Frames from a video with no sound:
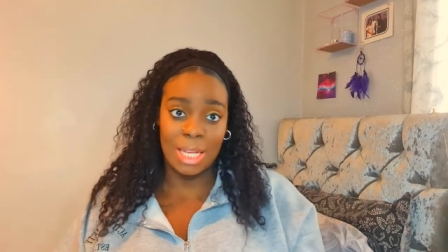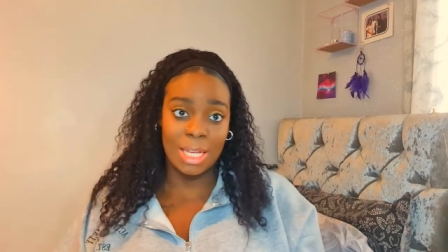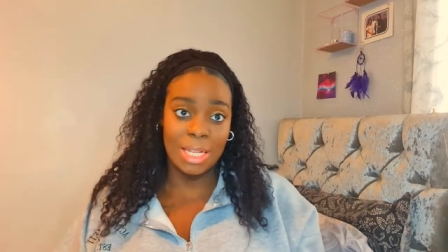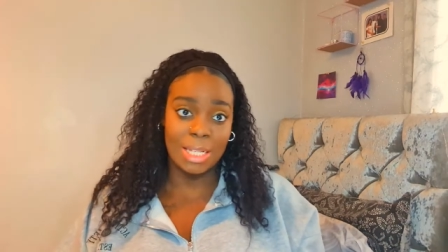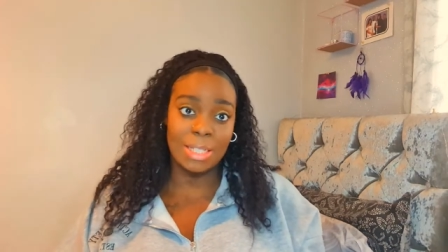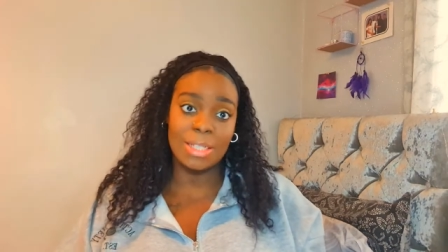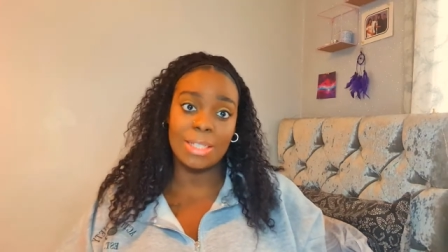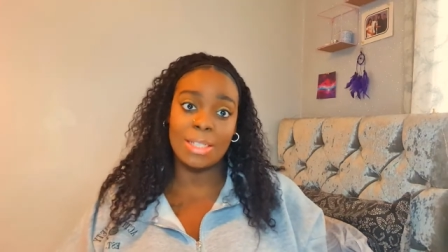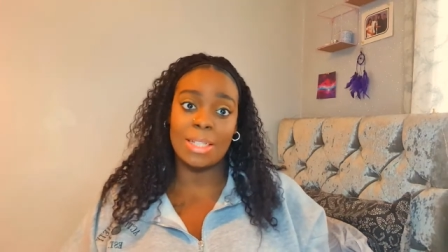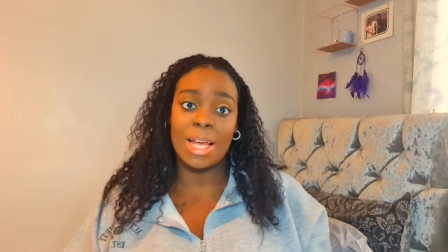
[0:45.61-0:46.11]

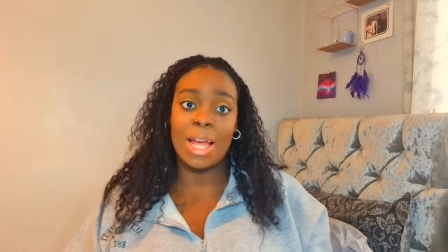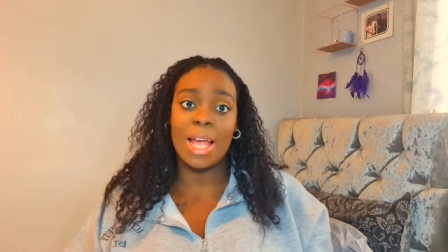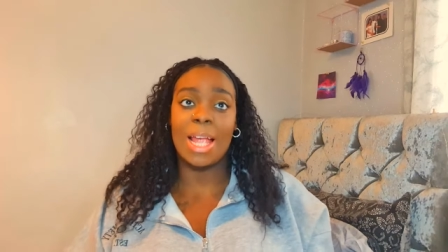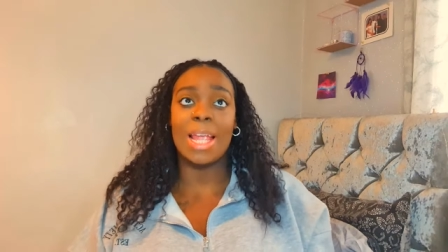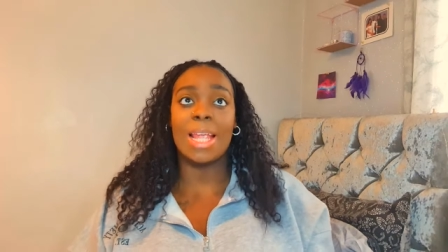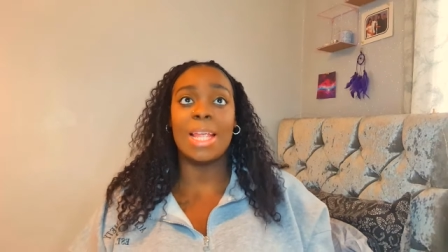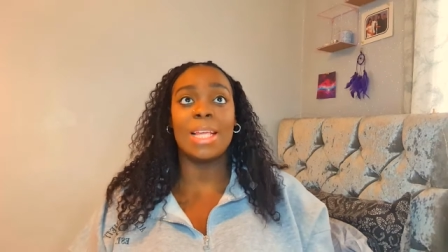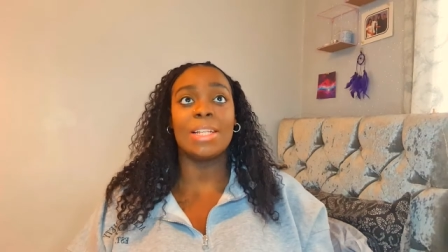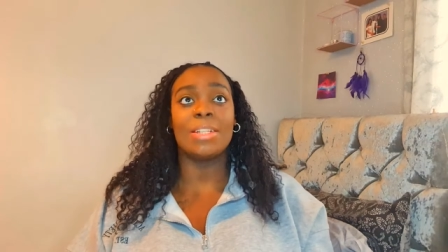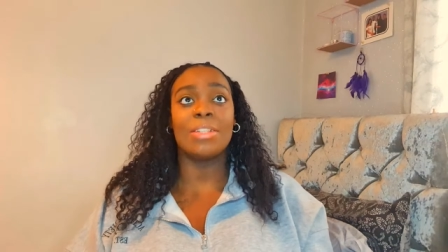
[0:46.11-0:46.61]

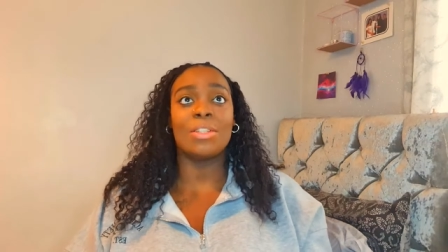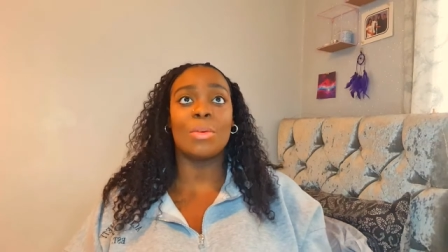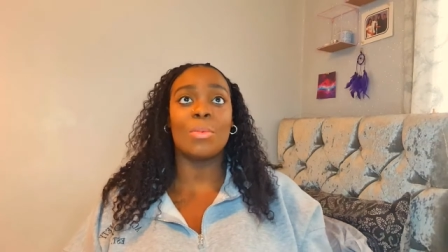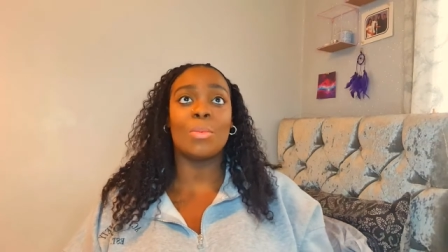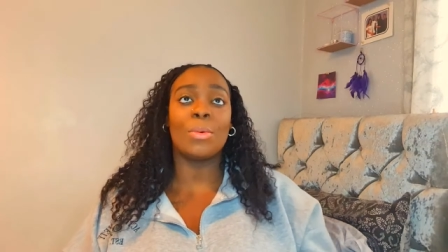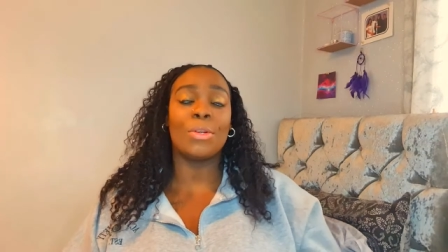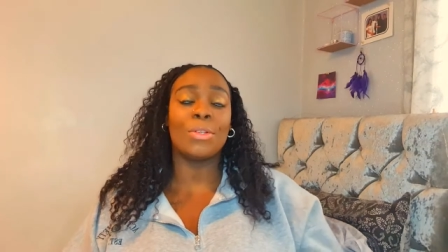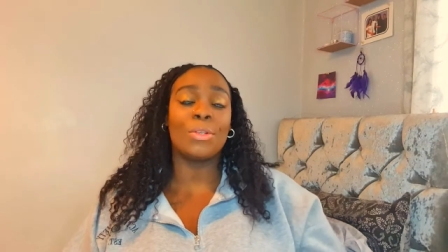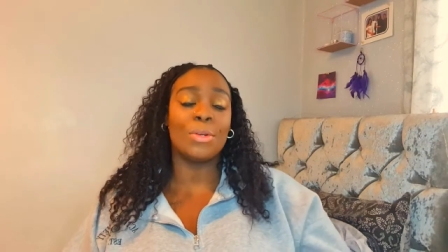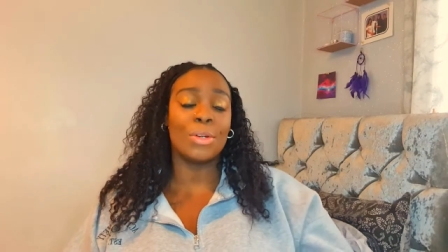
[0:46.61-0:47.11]
insight into
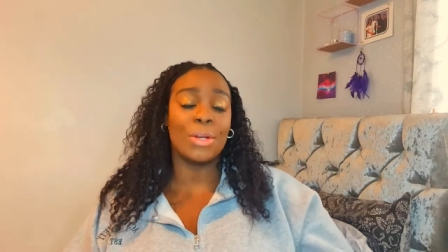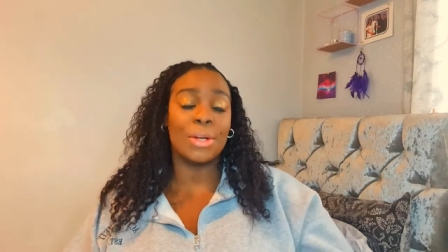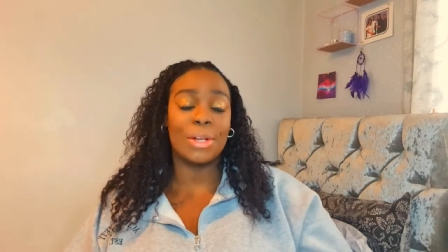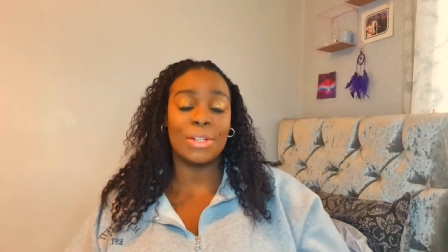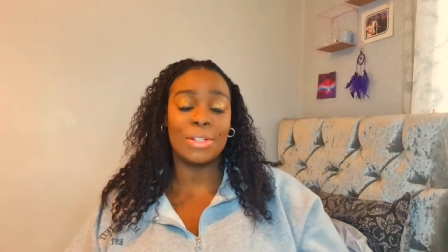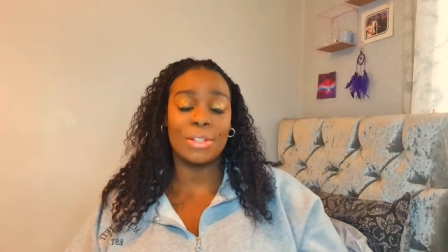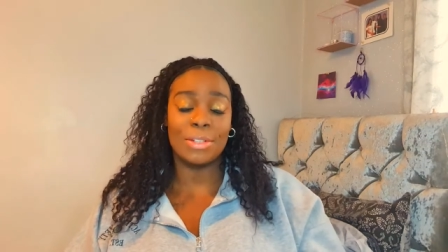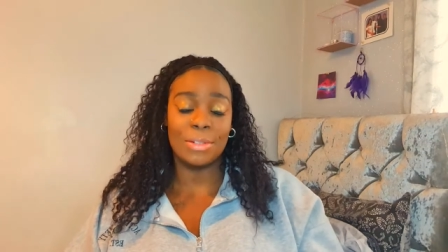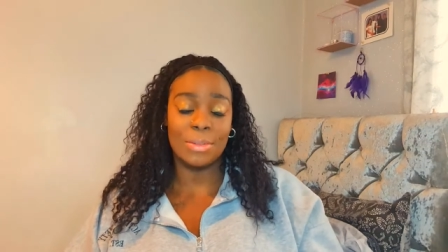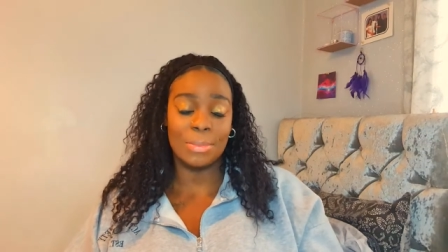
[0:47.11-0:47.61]
what you're
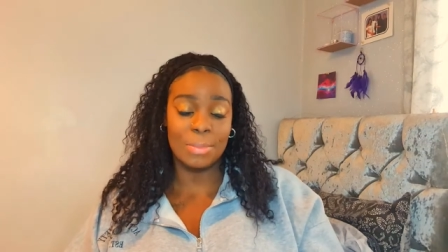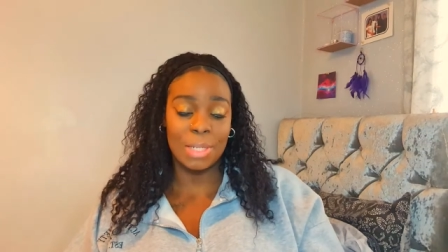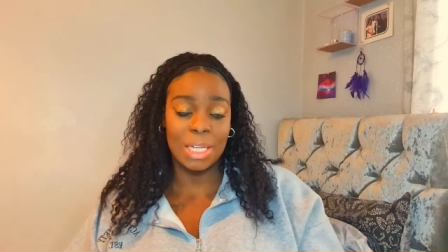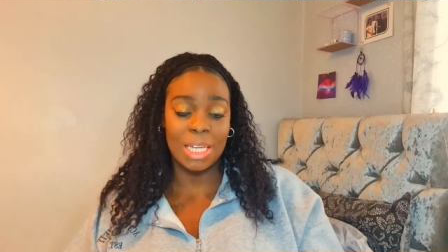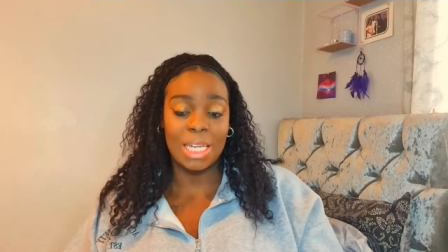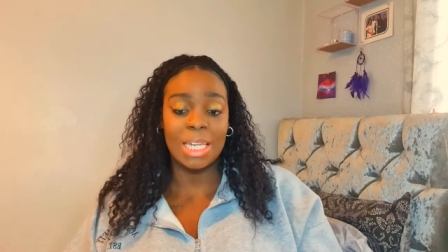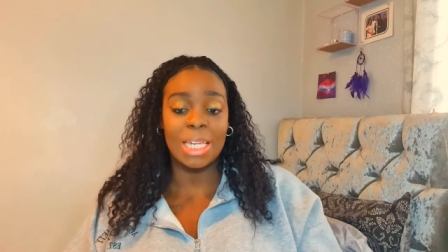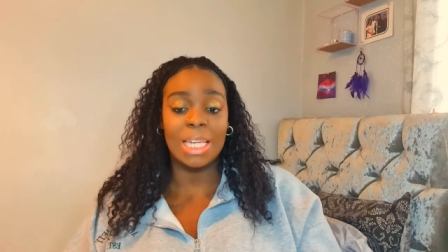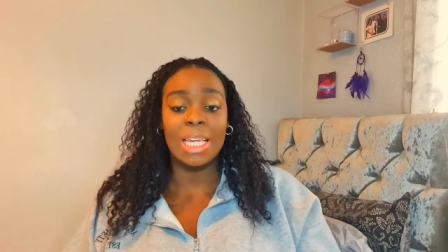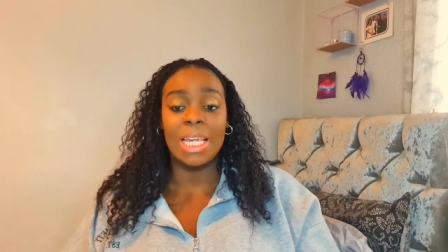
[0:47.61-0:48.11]
going to
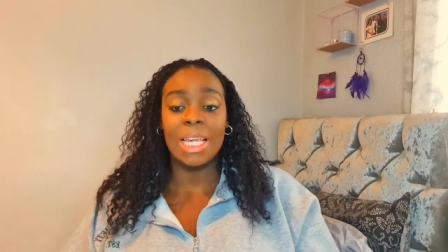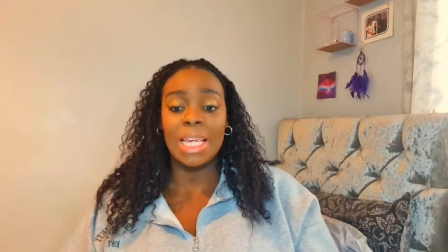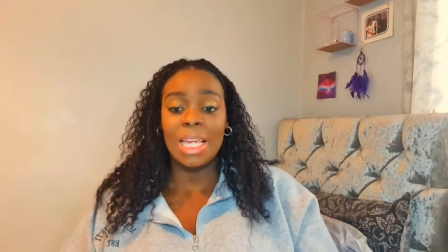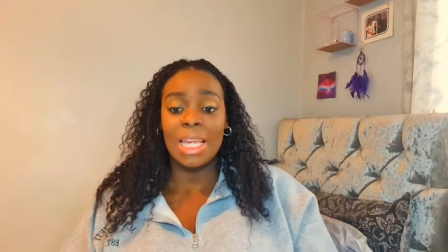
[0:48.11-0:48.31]
be,